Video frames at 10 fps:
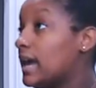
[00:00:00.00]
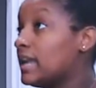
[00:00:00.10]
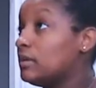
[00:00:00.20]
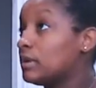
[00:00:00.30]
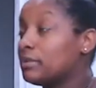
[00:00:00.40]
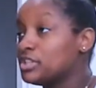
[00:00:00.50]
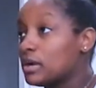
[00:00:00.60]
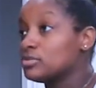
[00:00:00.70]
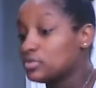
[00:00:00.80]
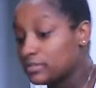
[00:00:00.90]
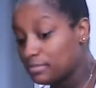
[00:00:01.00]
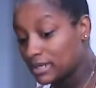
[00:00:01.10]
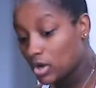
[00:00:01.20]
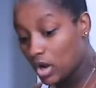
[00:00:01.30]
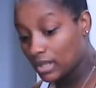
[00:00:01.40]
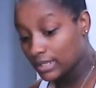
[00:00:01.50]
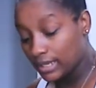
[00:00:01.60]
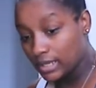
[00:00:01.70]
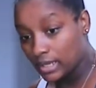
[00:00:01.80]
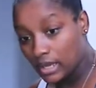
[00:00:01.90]
any one of my jobs would have been
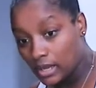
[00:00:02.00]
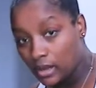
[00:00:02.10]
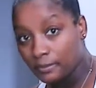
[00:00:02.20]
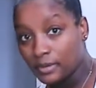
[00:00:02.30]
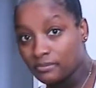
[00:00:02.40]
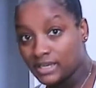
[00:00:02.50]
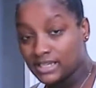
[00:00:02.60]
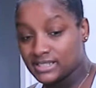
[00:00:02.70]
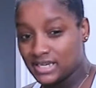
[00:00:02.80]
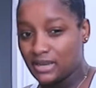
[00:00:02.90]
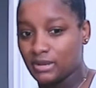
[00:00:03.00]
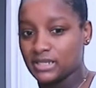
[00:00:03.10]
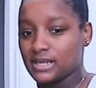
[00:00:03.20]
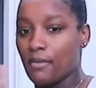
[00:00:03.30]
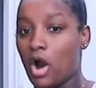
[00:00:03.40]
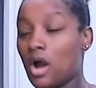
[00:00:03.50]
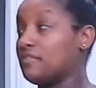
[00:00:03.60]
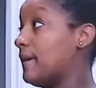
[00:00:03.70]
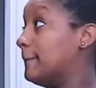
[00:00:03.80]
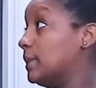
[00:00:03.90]
calling um, me in today, because I'm
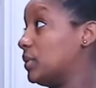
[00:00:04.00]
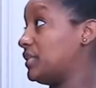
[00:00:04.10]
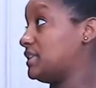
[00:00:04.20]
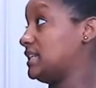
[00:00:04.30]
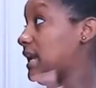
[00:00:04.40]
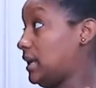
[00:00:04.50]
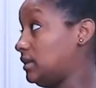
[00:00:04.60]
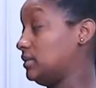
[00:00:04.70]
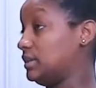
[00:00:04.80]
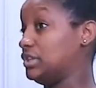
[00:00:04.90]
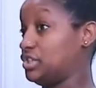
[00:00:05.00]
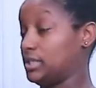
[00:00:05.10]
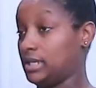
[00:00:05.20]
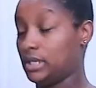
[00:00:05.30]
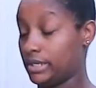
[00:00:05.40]
off at both today initially.